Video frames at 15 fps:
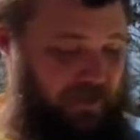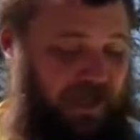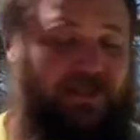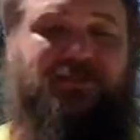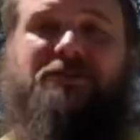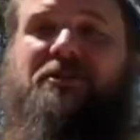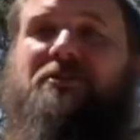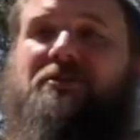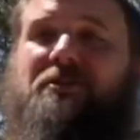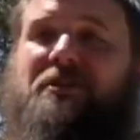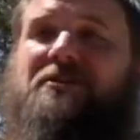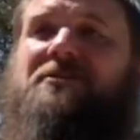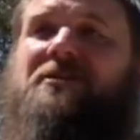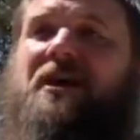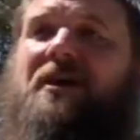last year,
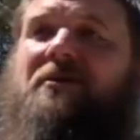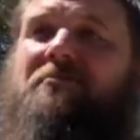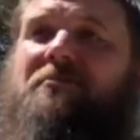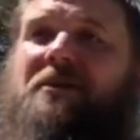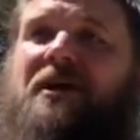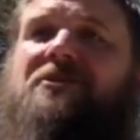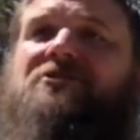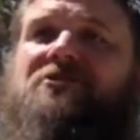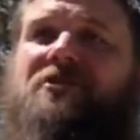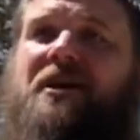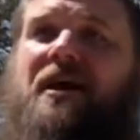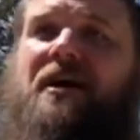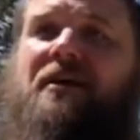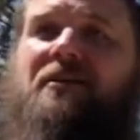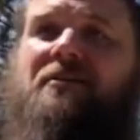this time
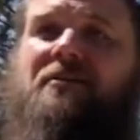yesterday,